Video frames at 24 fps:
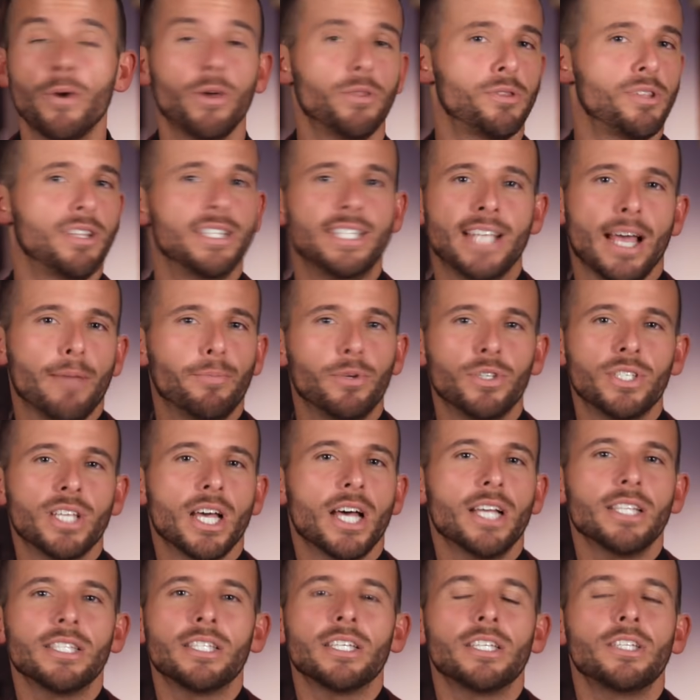both
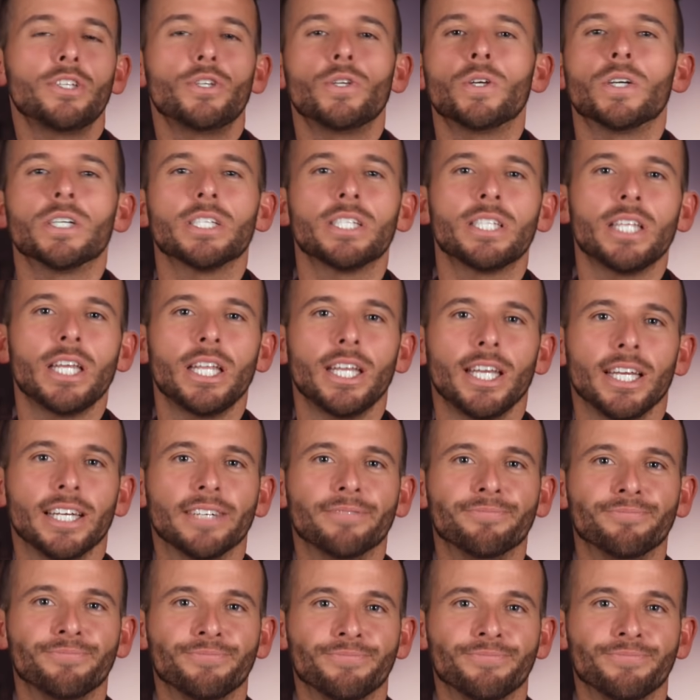debutantes in New York City.